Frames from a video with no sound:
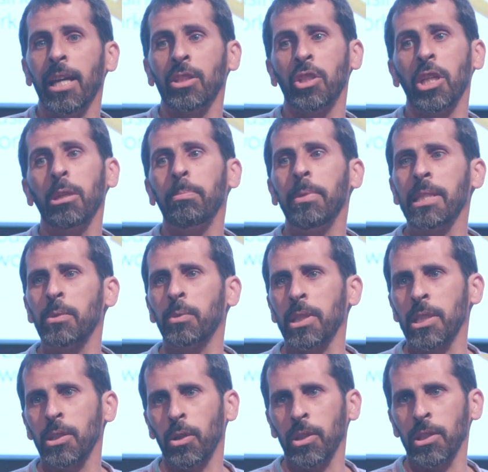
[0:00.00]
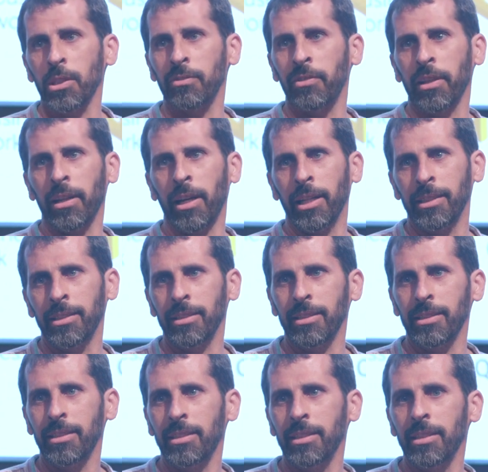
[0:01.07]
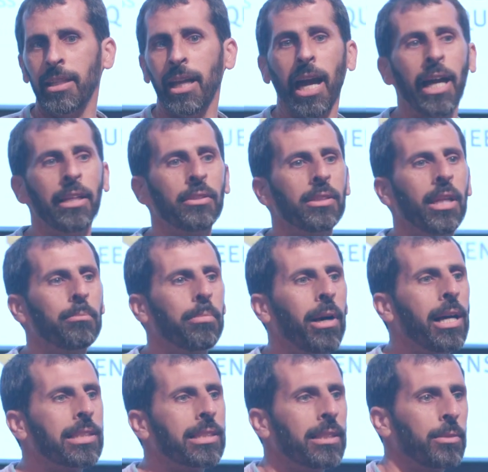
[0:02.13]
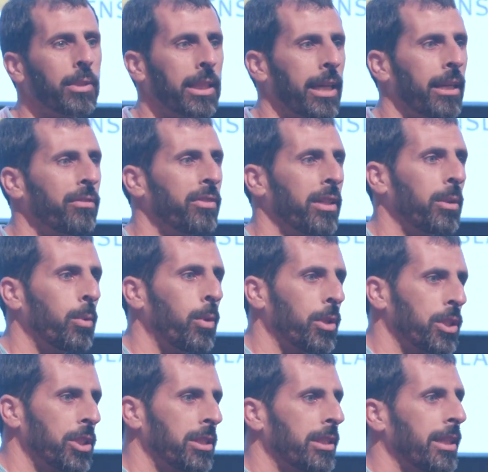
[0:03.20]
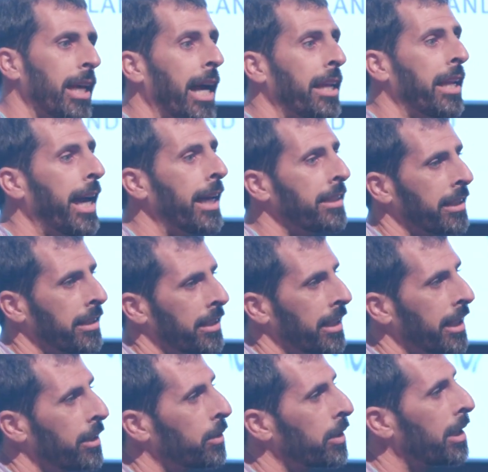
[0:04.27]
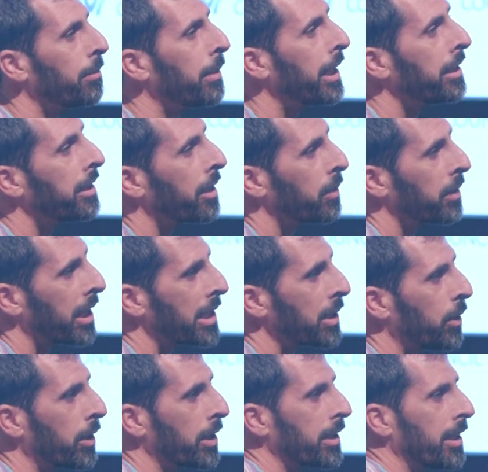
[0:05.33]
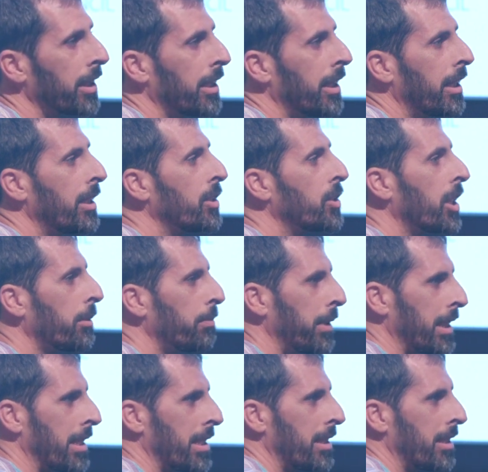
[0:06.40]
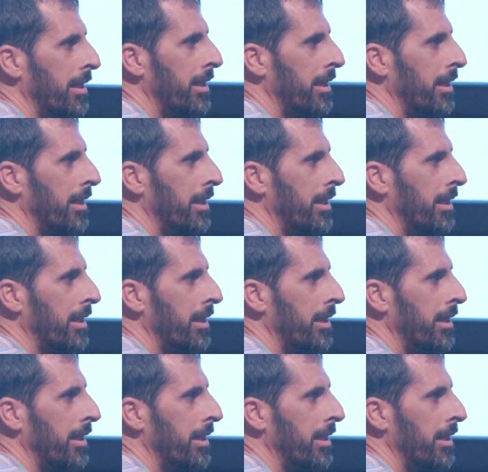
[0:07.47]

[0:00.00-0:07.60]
Chickpeas were soaked overnight. Onion and parsley were carefully washed and added into the blender with the soaked chickpeas.